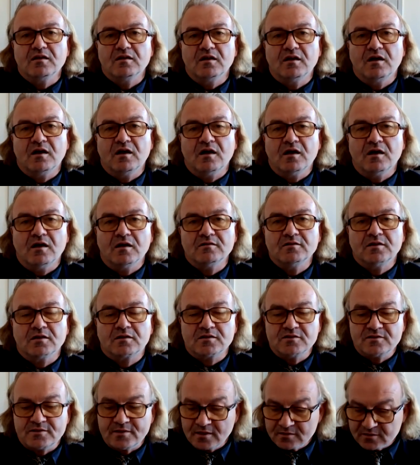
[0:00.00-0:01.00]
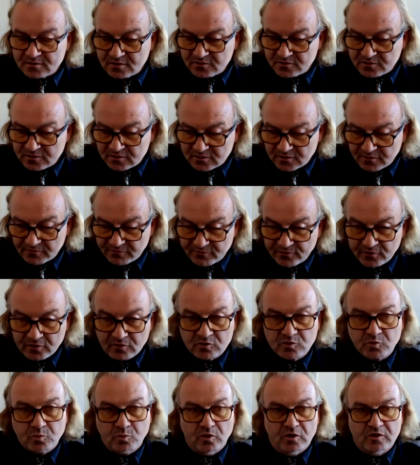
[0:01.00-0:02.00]
Uh, the consensus in the
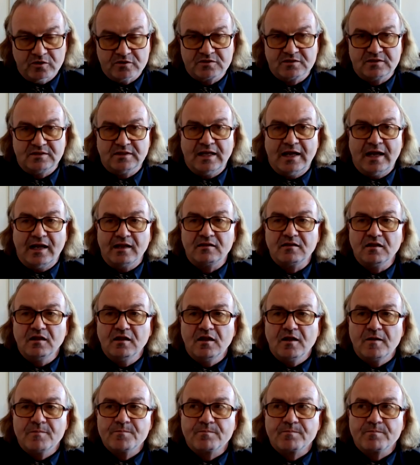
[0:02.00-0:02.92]
field was that